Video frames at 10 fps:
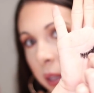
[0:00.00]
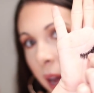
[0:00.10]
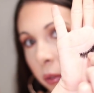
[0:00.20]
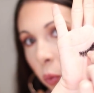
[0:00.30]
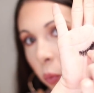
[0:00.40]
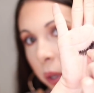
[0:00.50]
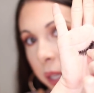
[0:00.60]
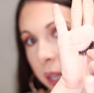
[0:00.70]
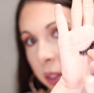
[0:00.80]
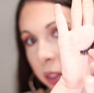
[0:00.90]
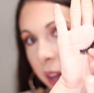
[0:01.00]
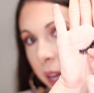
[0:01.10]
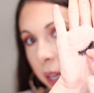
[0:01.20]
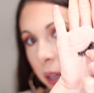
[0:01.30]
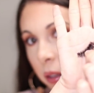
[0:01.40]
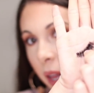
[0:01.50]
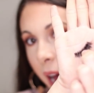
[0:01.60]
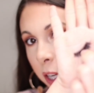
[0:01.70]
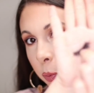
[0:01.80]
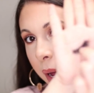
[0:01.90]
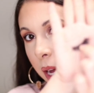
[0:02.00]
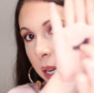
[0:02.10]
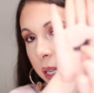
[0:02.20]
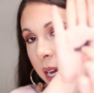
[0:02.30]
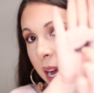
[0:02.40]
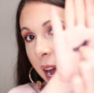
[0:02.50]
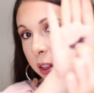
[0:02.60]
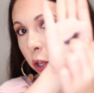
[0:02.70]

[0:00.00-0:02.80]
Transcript: They have a really thin lash band and